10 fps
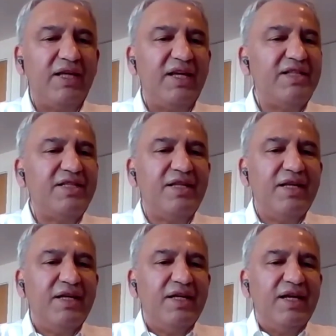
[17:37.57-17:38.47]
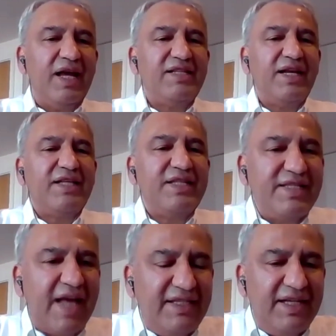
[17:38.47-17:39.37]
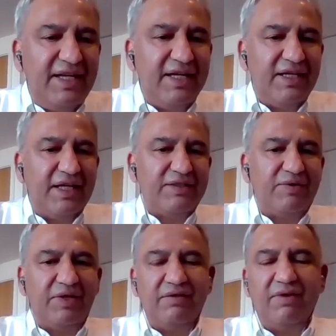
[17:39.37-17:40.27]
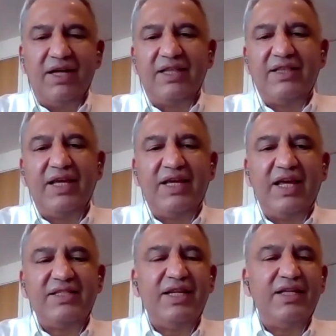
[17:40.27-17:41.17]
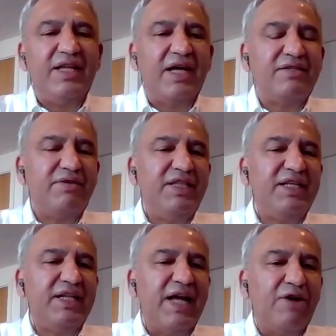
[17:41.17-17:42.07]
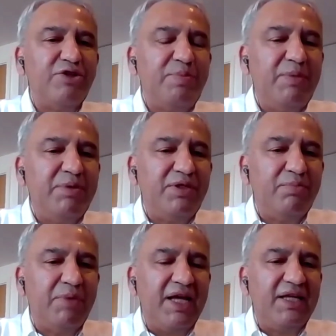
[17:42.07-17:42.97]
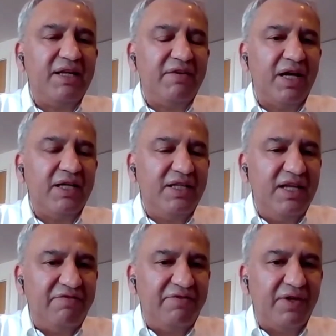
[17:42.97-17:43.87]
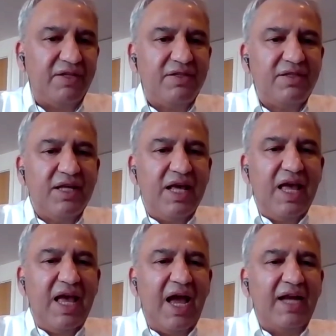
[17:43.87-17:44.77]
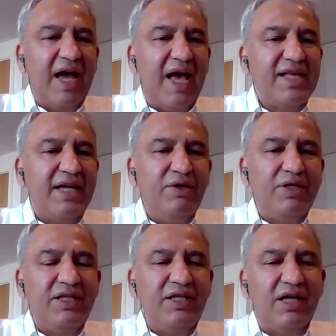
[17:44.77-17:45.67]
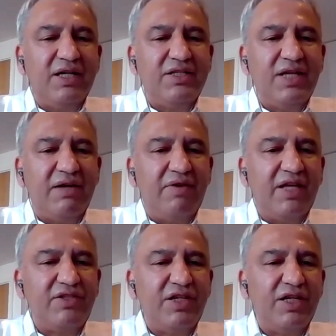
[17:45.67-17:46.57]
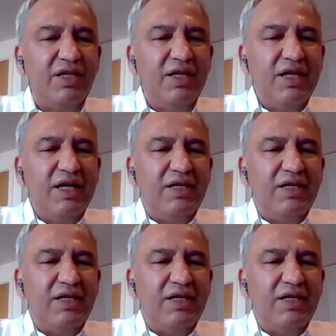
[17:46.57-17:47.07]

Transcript: think it's an exciting industry, right? I think it's an industry that allows people to make a difference. And as I look at the younger generation,